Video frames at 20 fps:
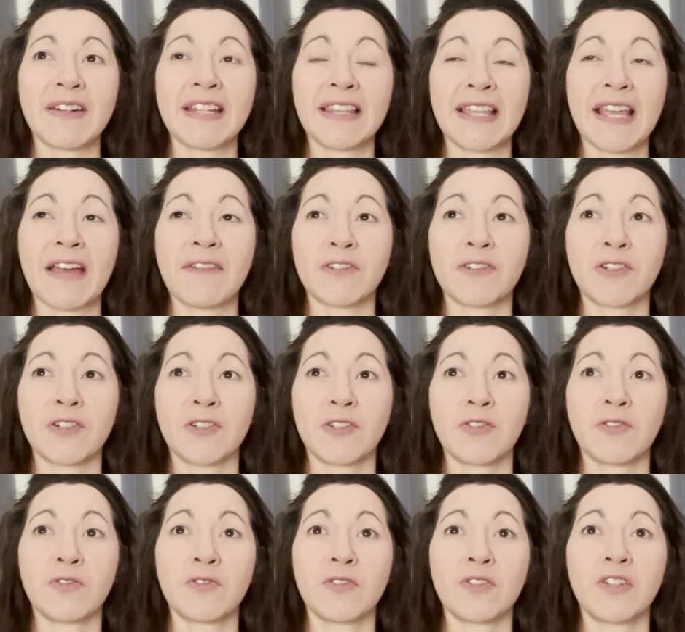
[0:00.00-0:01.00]
the
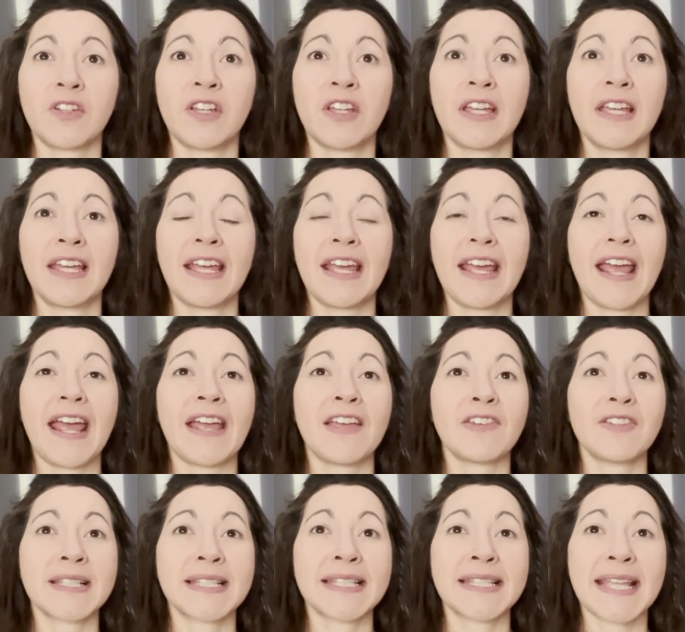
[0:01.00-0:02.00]
afternoon, and you
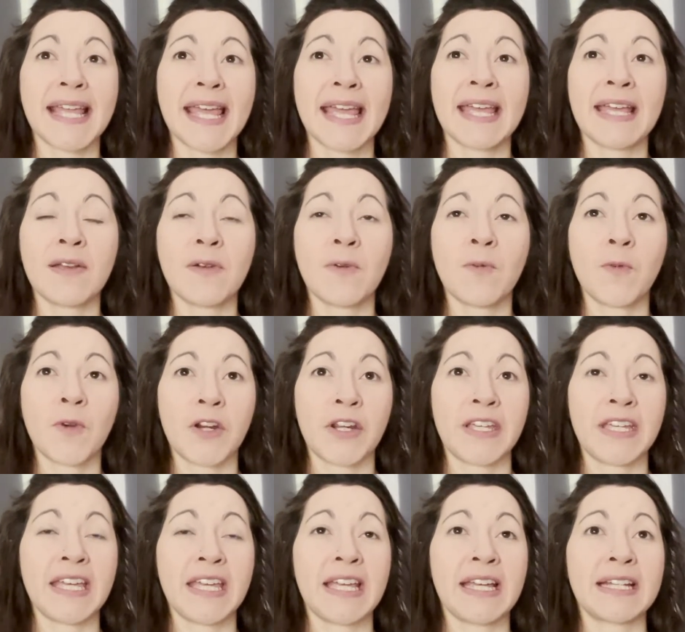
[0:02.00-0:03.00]
stay
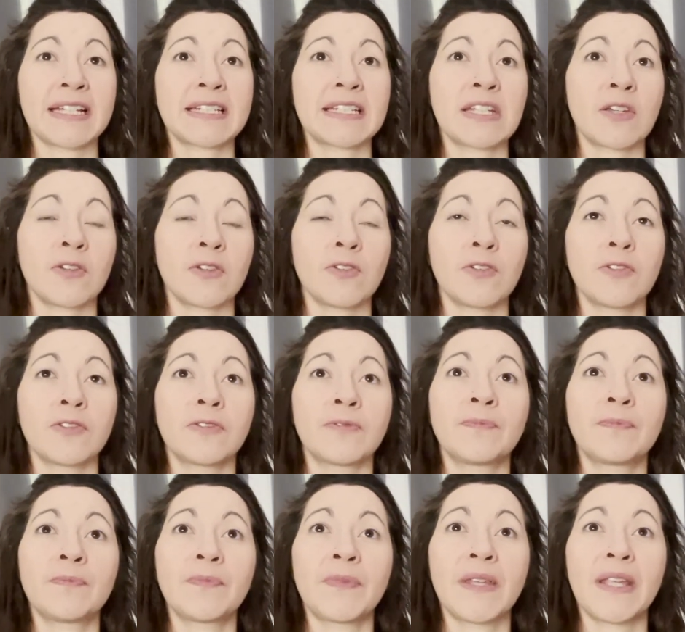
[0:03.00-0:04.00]
working until
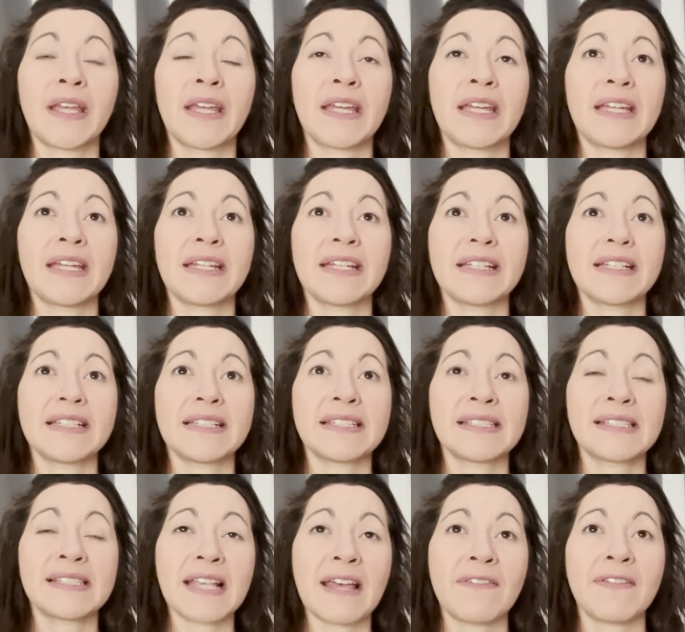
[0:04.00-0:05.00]

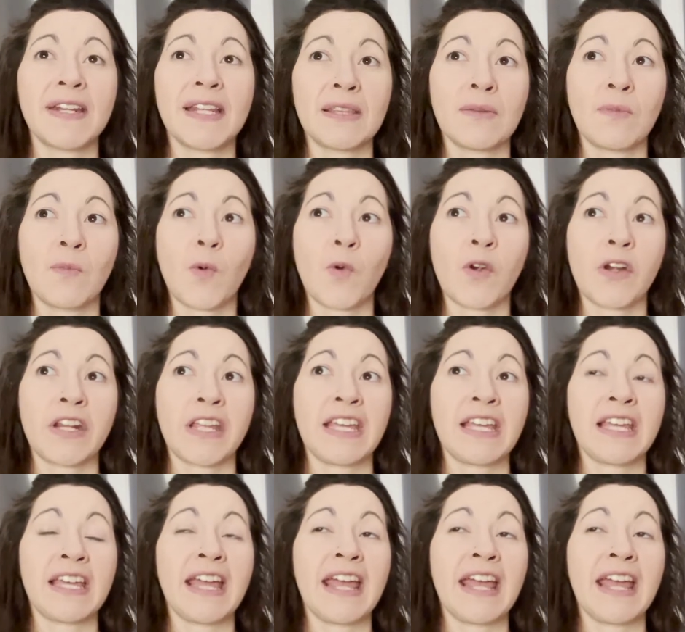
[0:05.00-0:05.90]
7 in the morning.